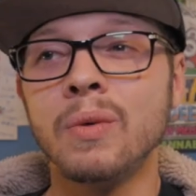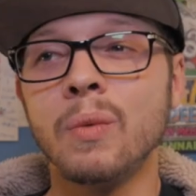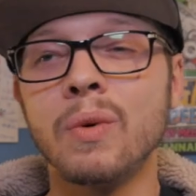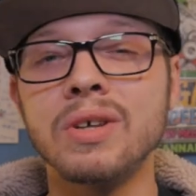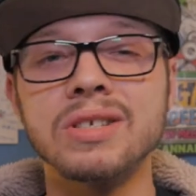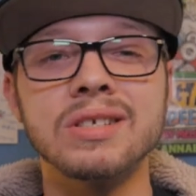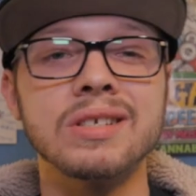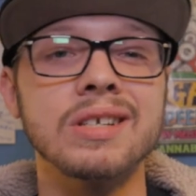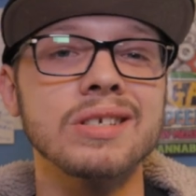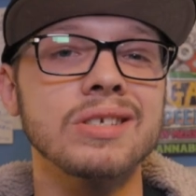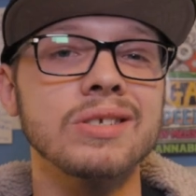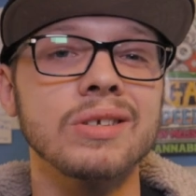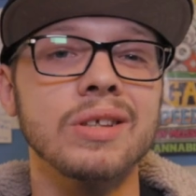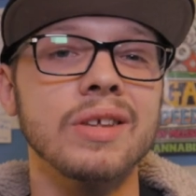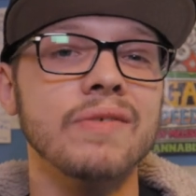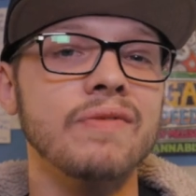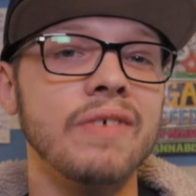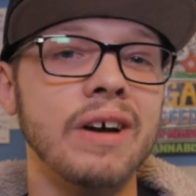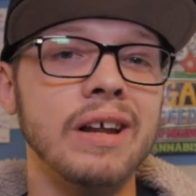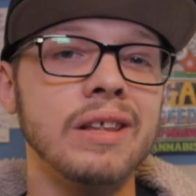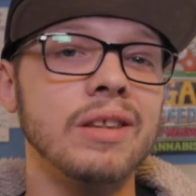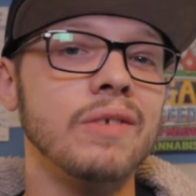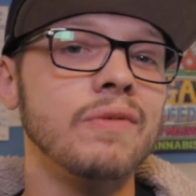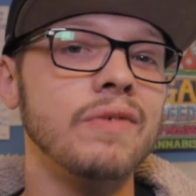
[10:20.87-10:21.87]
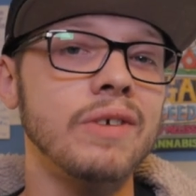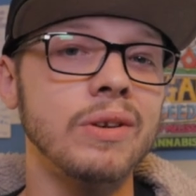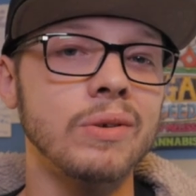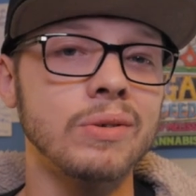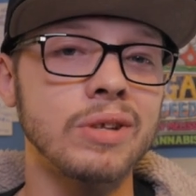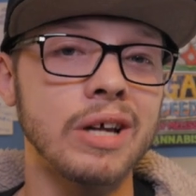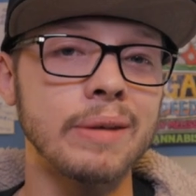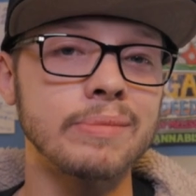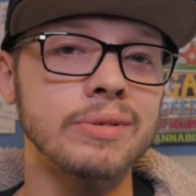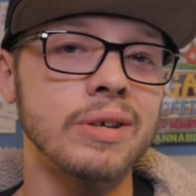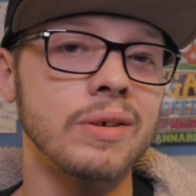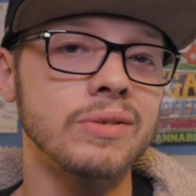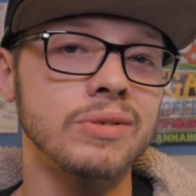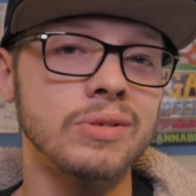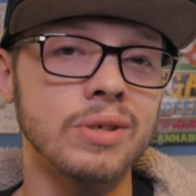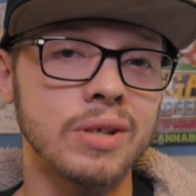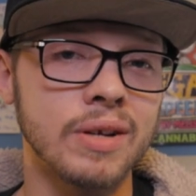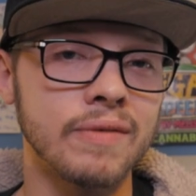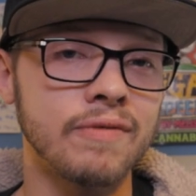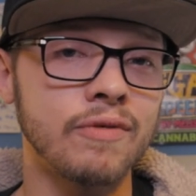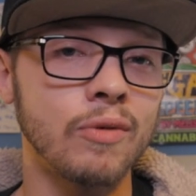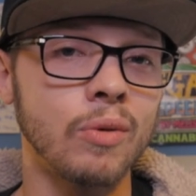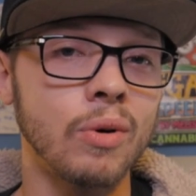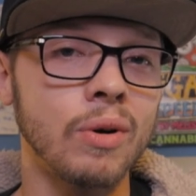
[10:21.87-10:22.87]
Wasn't necessarily finding the phenotypes I was
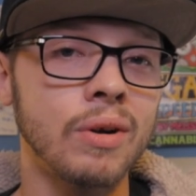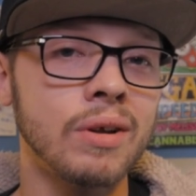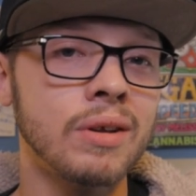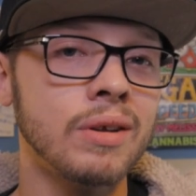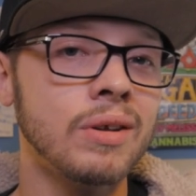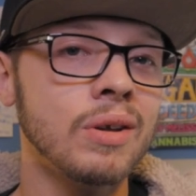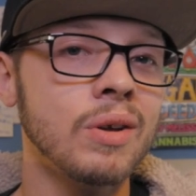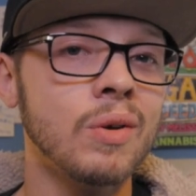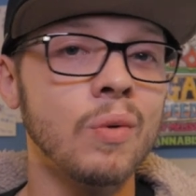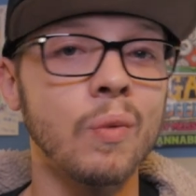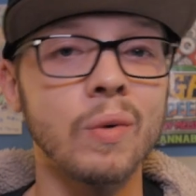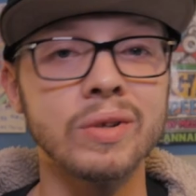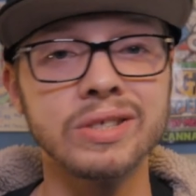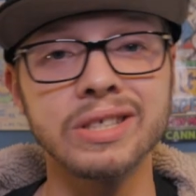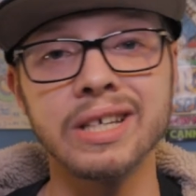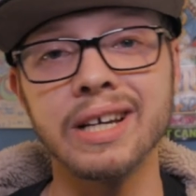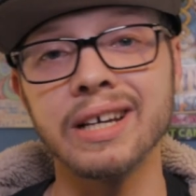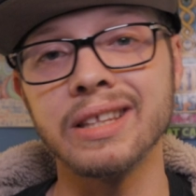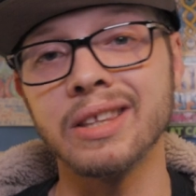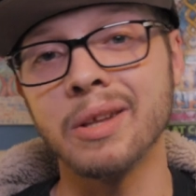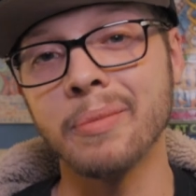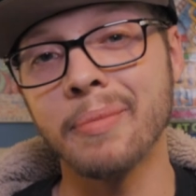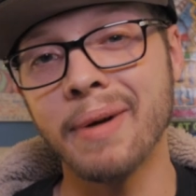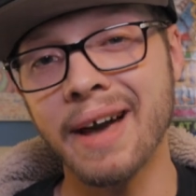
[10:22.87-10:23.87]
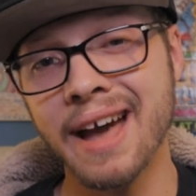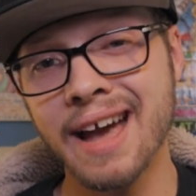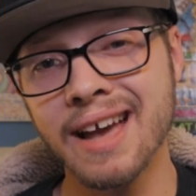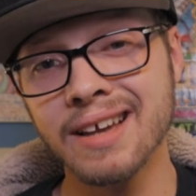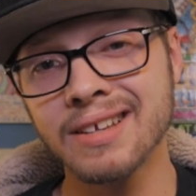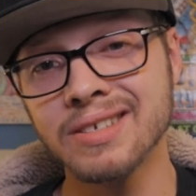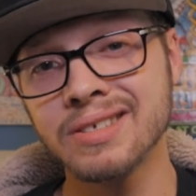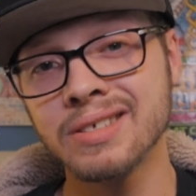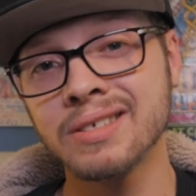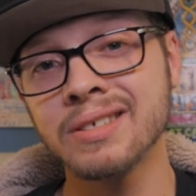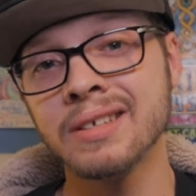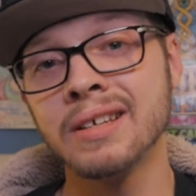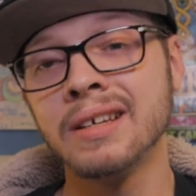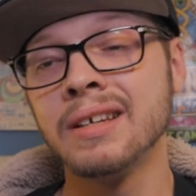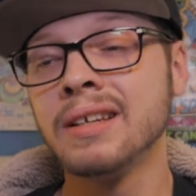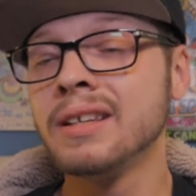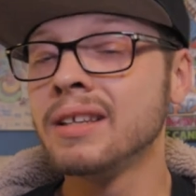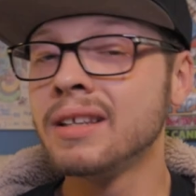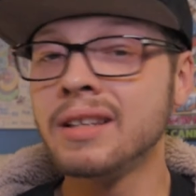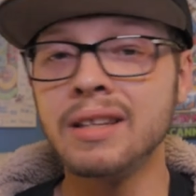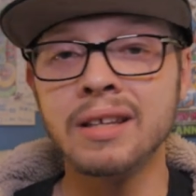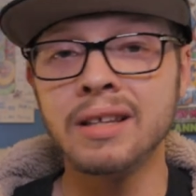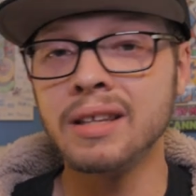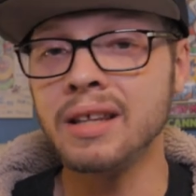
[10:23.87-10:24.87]
looking for. Once I got the packs,
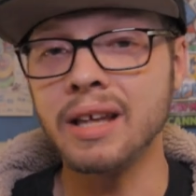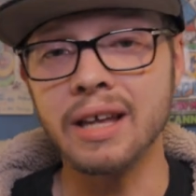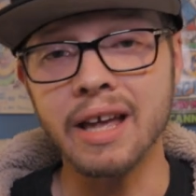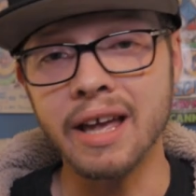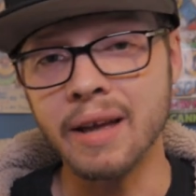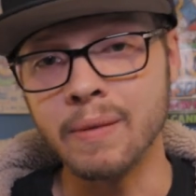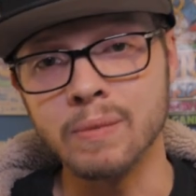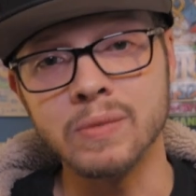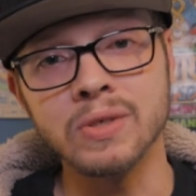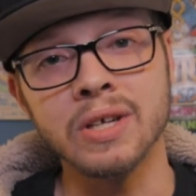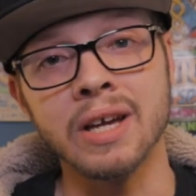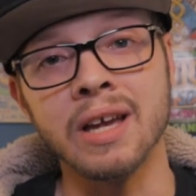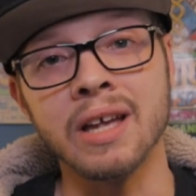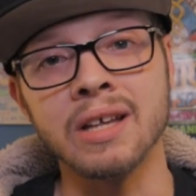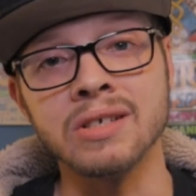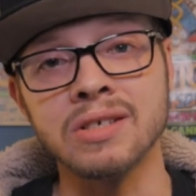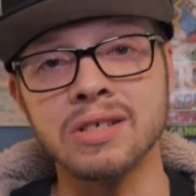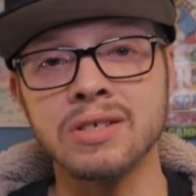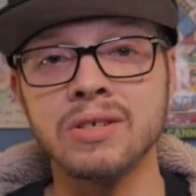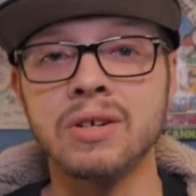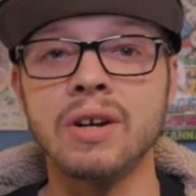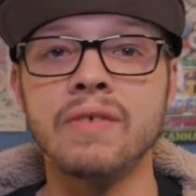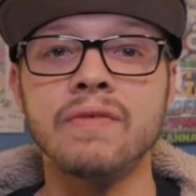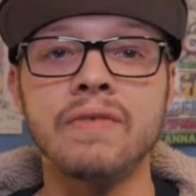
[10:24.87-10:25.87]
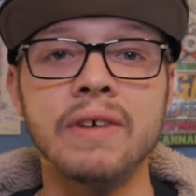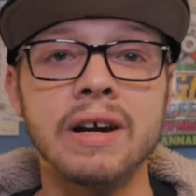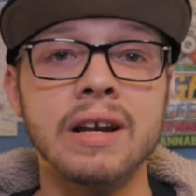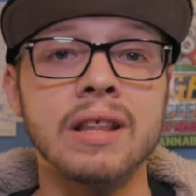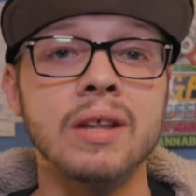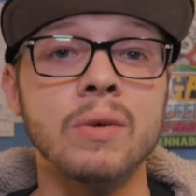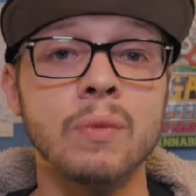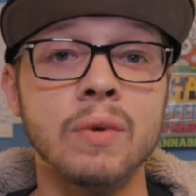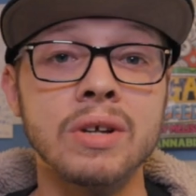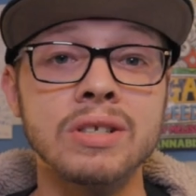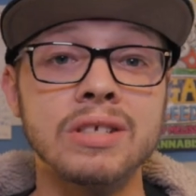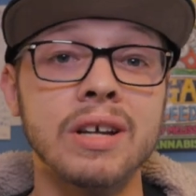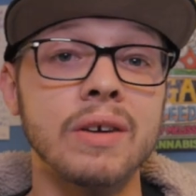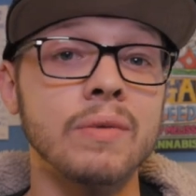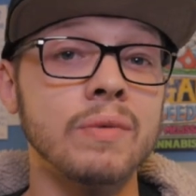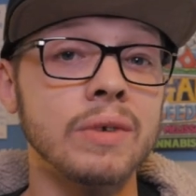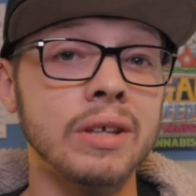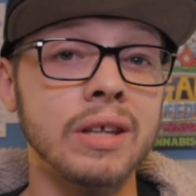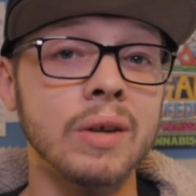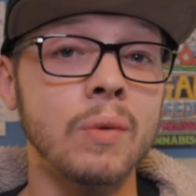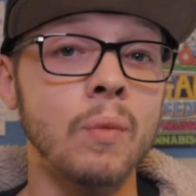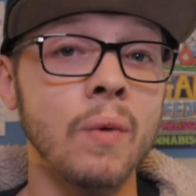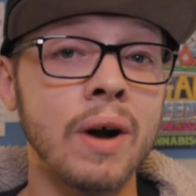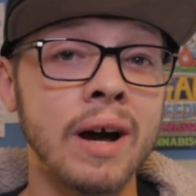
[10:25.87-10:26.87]
the game changed. I started finding the ones I
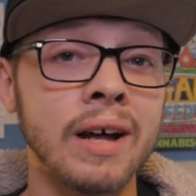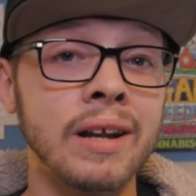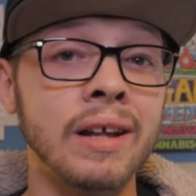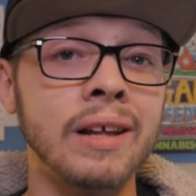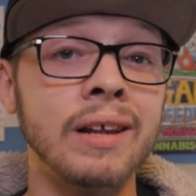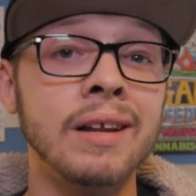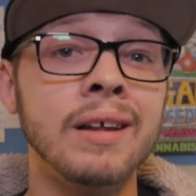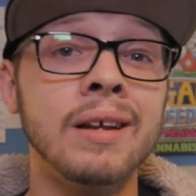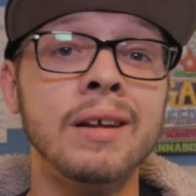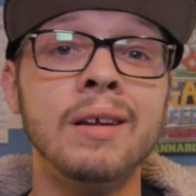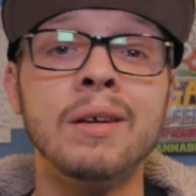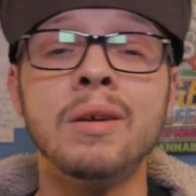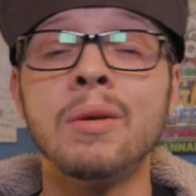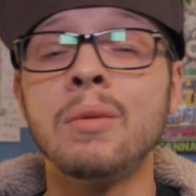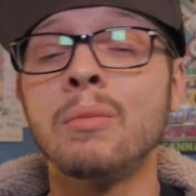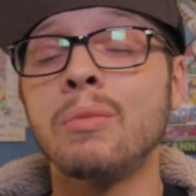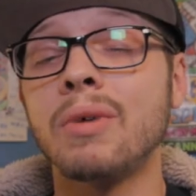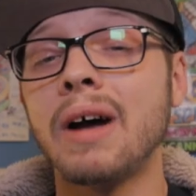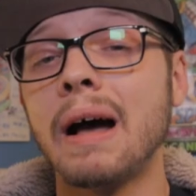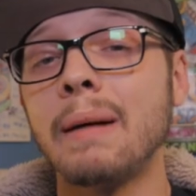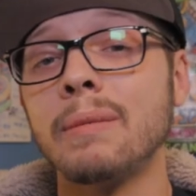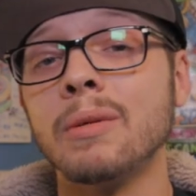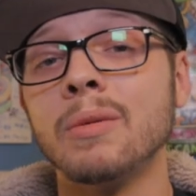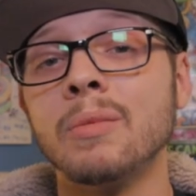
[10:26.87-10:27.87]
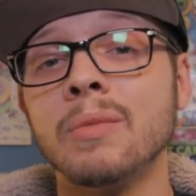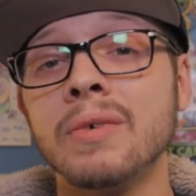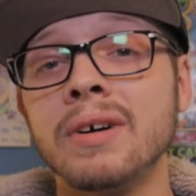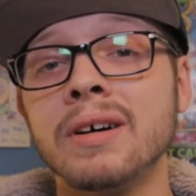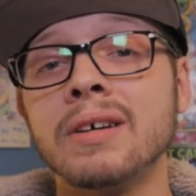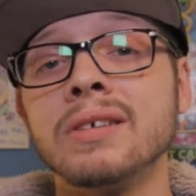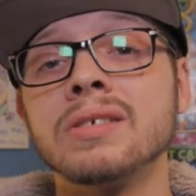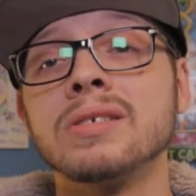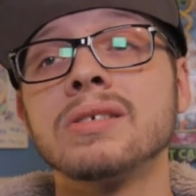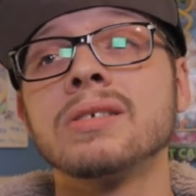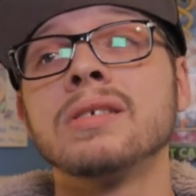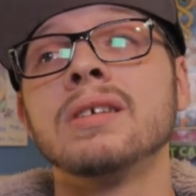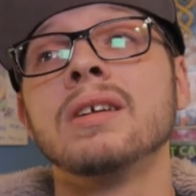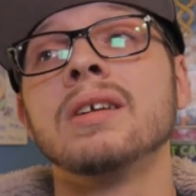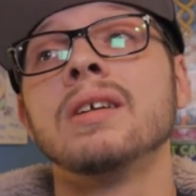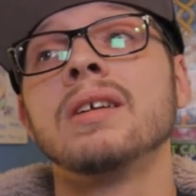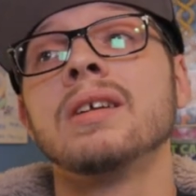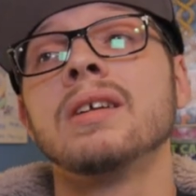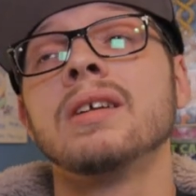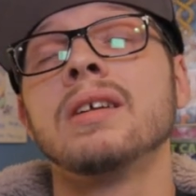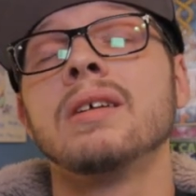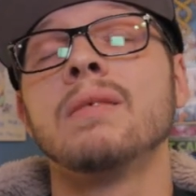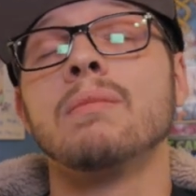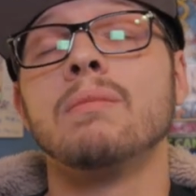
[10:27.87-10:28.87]
really wanted. Problem was,
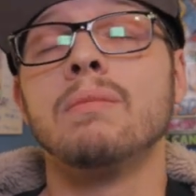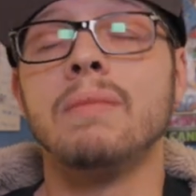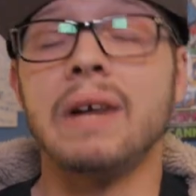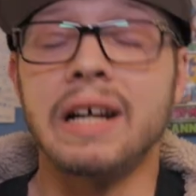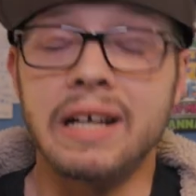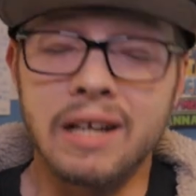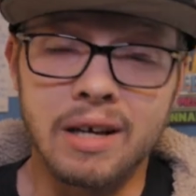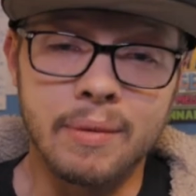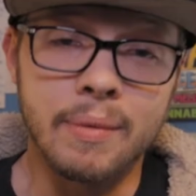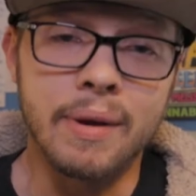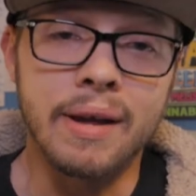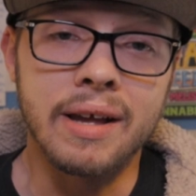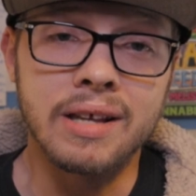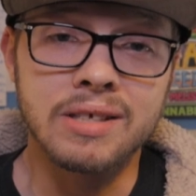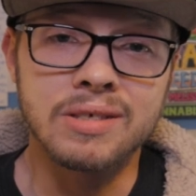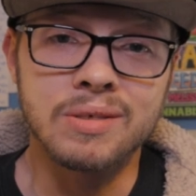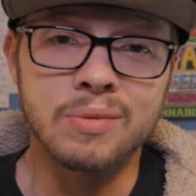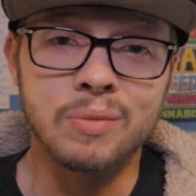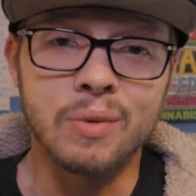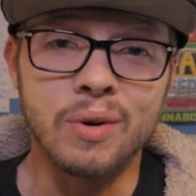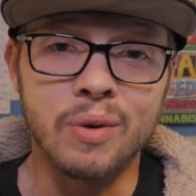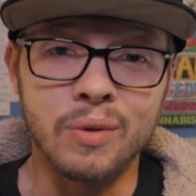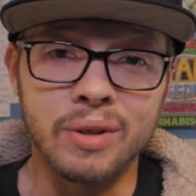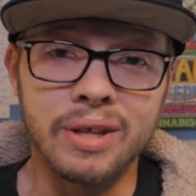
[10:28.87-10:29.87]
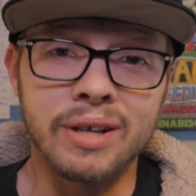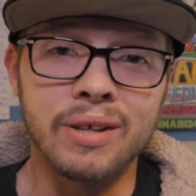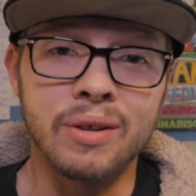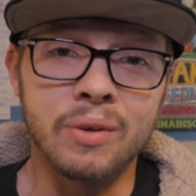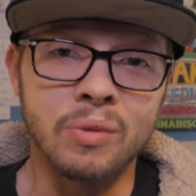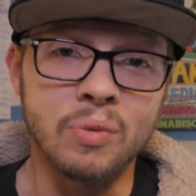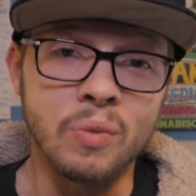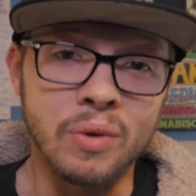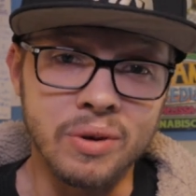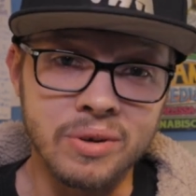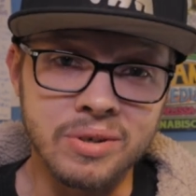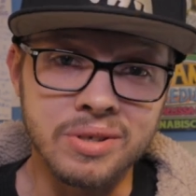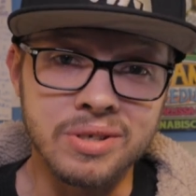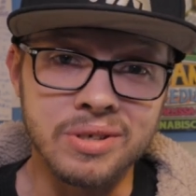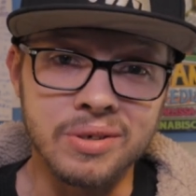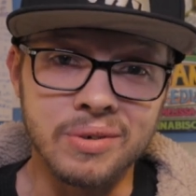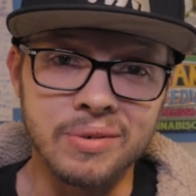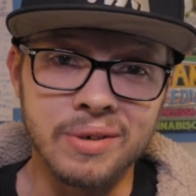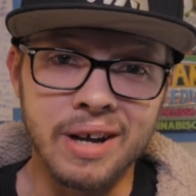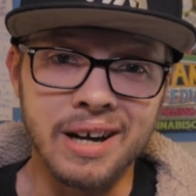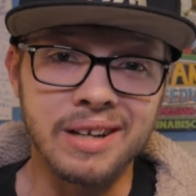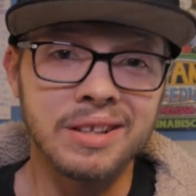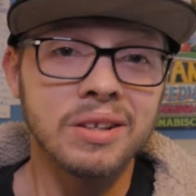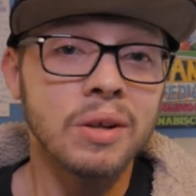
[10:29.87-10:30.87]
my dumb ass would only clone one or
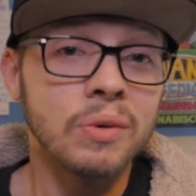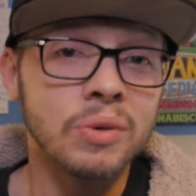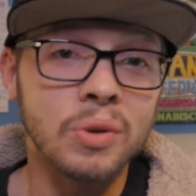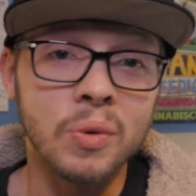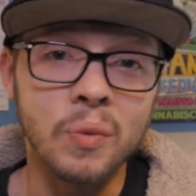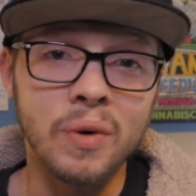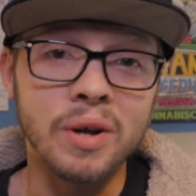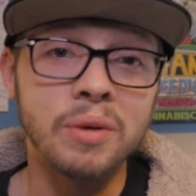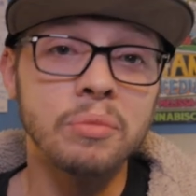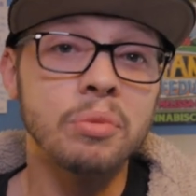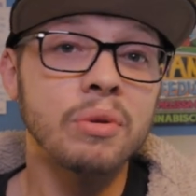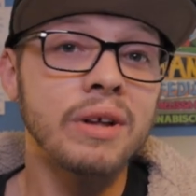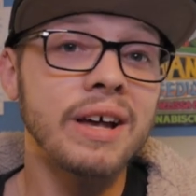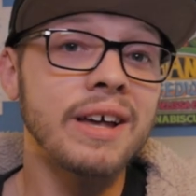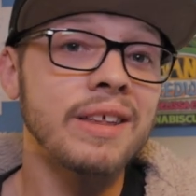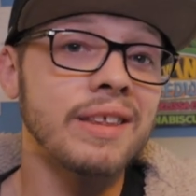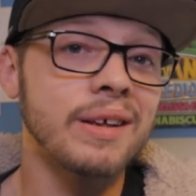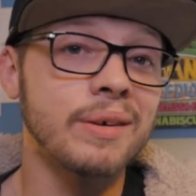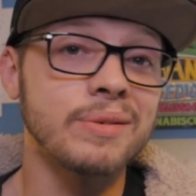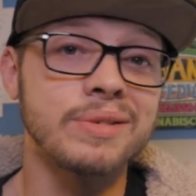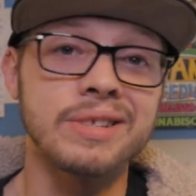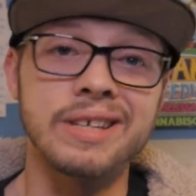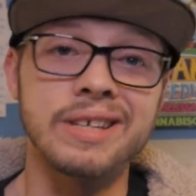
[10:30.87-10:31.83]
two. I'd clone the one plant that I